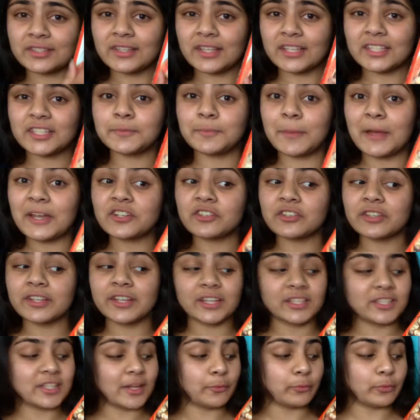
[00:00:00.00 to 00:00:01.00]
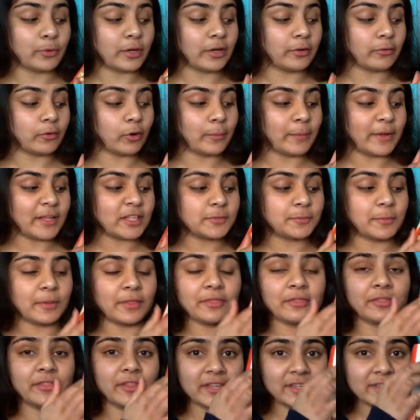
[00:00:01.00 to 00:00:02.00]
especially contemporary romance,
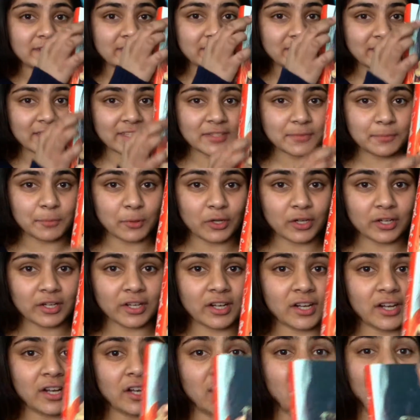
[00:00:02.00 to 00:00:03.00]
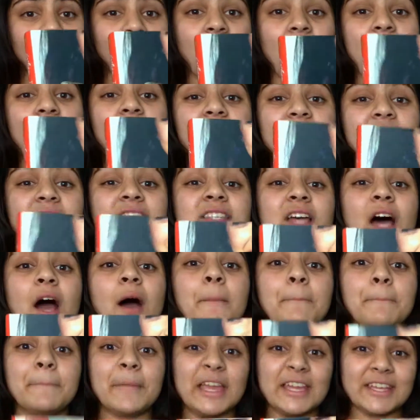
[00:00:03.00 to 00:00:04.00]
but this book is
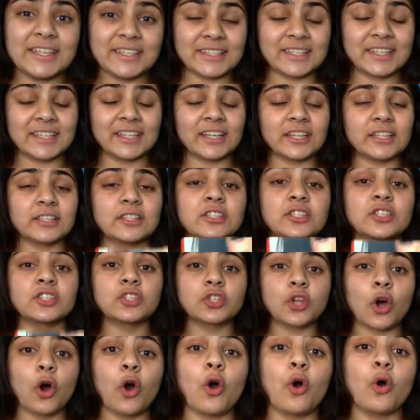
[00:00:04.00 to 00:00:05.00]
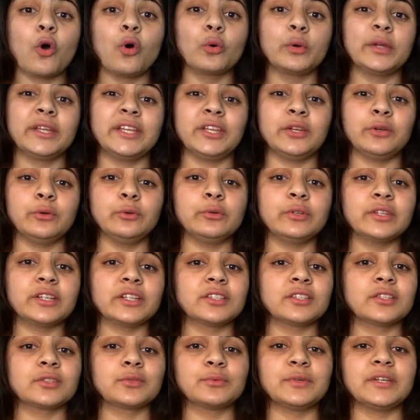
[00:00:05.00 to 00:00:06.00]
amazing. It's so cute
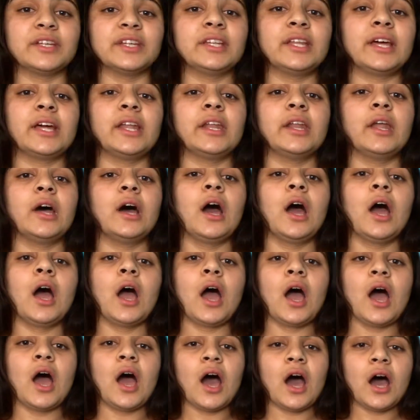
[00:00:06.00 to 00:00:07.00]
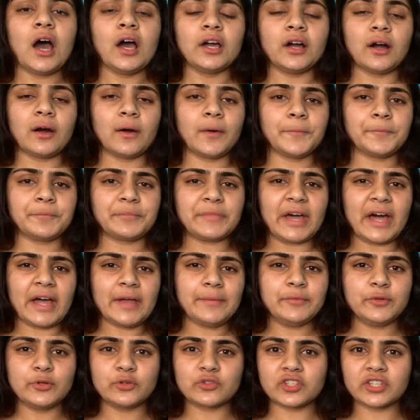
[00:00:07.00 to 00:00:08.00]
and sweet, and
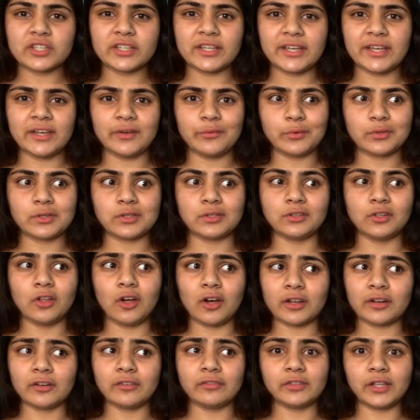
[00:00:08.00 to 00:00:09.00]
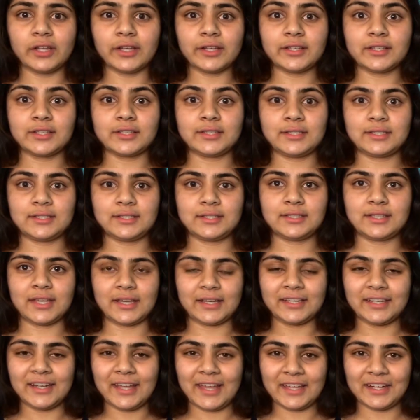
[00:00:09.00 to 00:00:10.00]
I'm usually hit with a lot of like
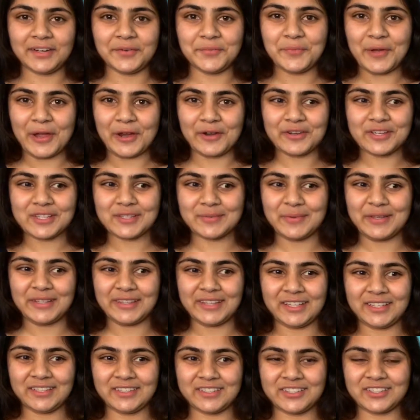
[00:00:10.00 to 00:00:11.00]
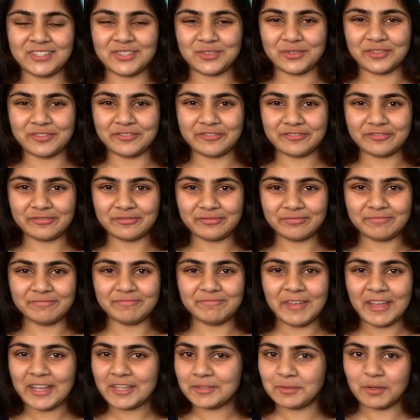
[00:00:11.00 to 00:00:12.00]
secondhand embarrassment that sort of
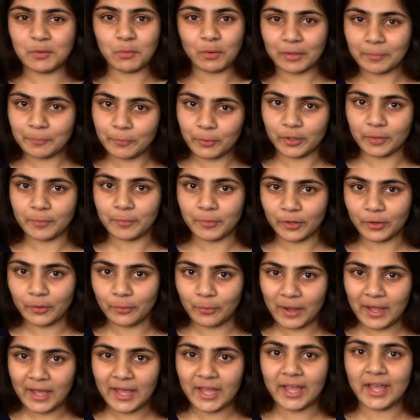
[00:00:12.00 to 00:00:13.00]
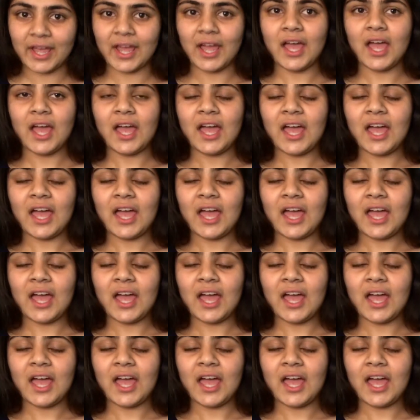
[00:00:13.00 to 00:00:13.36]
makes me want to put a book away.